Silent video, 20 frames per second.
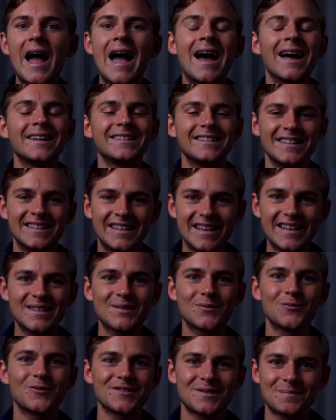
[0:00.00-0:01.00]
and
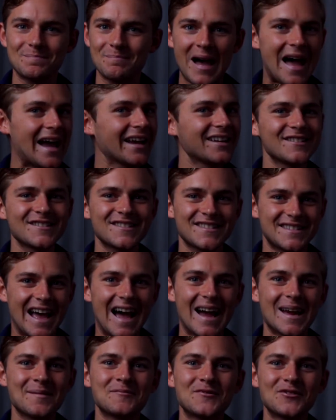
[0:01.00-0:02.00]
this was Magnus'
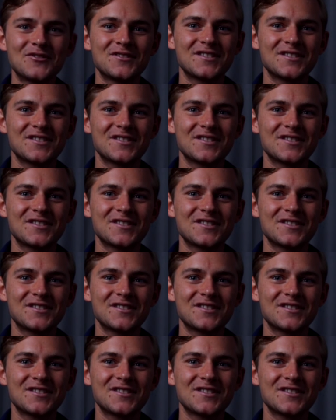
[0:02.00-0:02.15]
time to